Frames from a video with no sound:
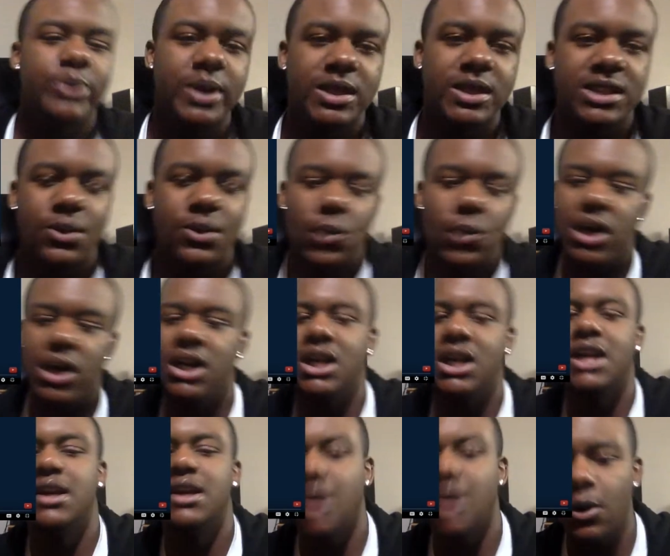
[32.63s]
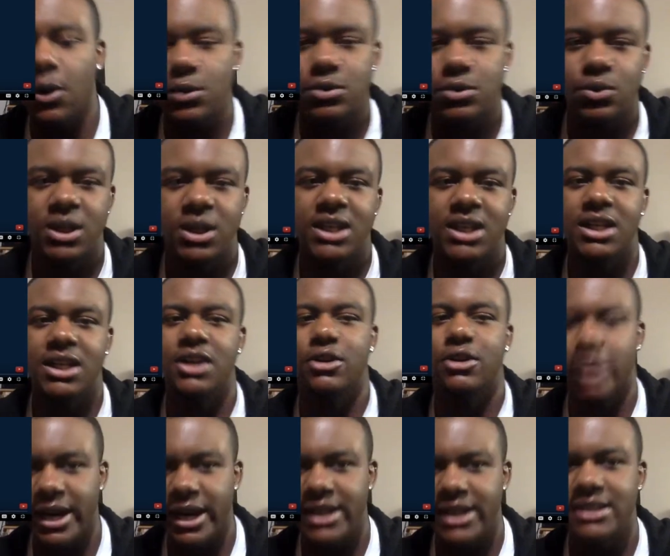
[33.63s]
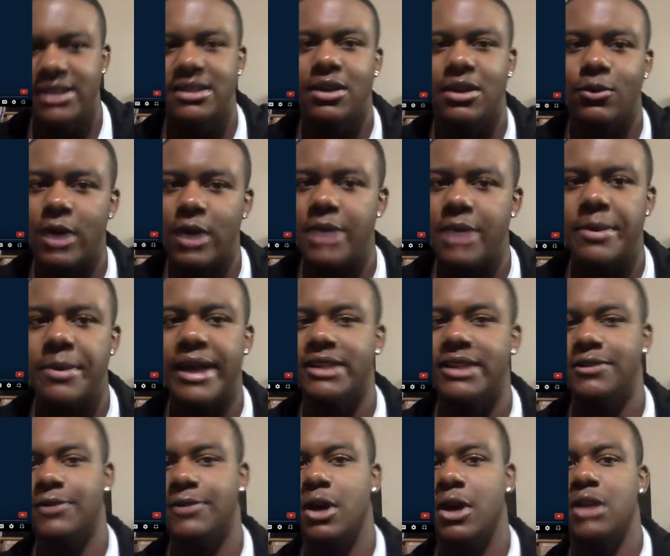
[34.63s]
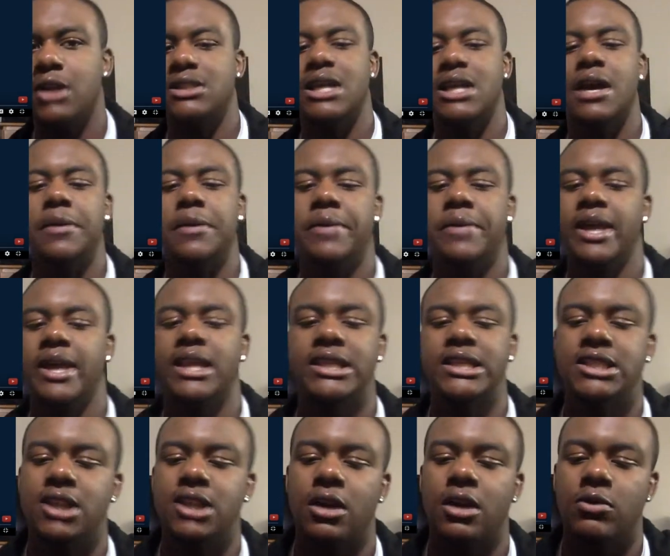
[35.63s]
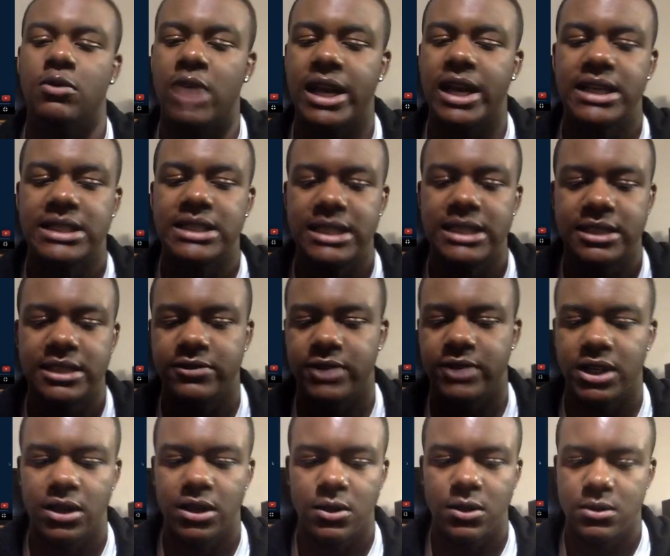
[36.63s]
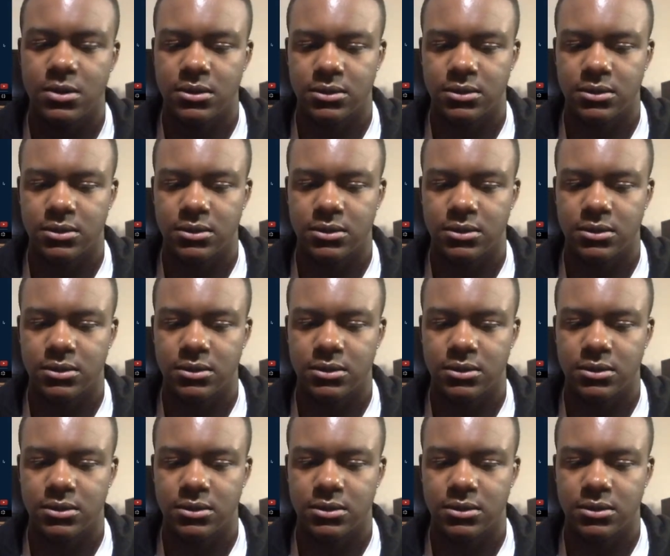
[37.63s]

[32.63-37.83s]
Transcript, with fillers: Peterson, one of the GOATs, one of the greatest running backs of all time, man. Let's jump right into this video.